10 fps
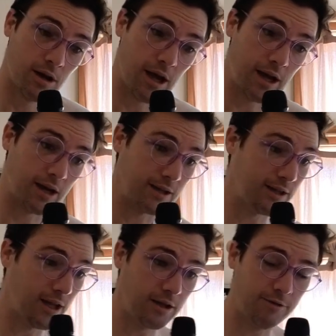and
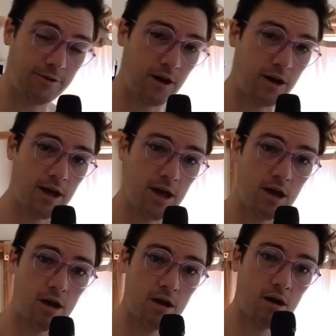
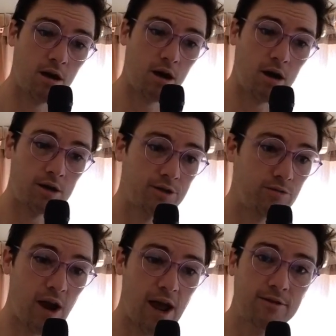identifying our
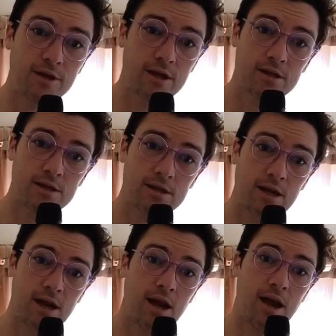surroundings
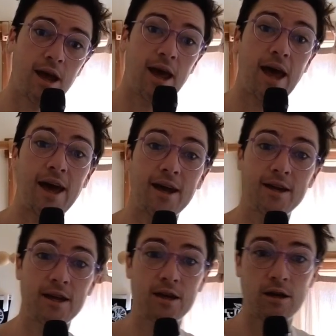and
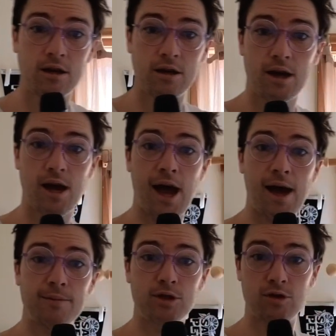adding
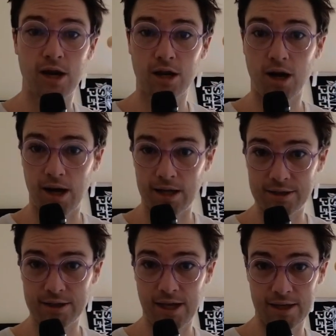abstract
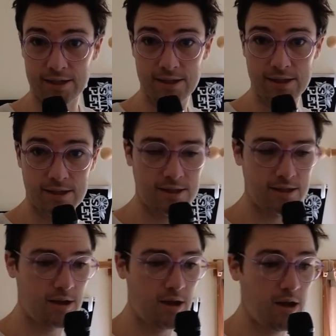
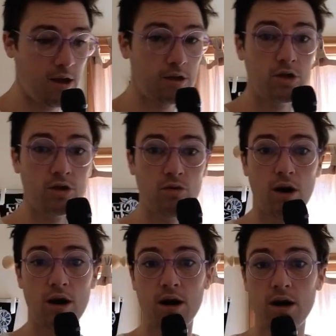contexts to
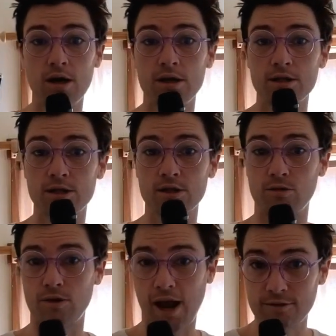our
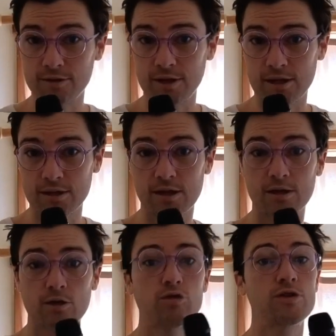surroundings
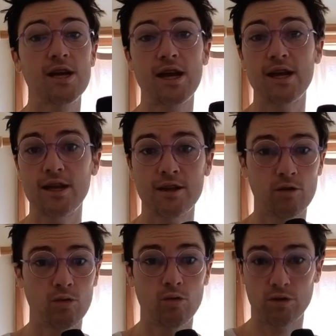and creating
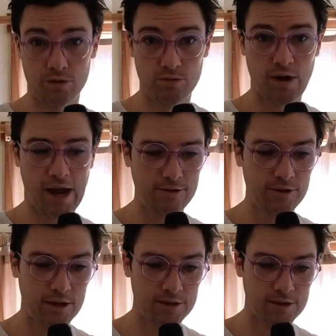the world around
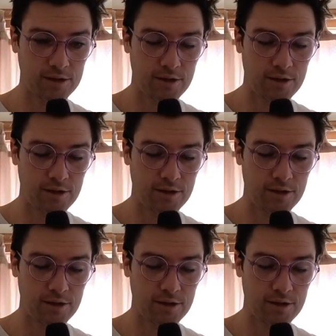us.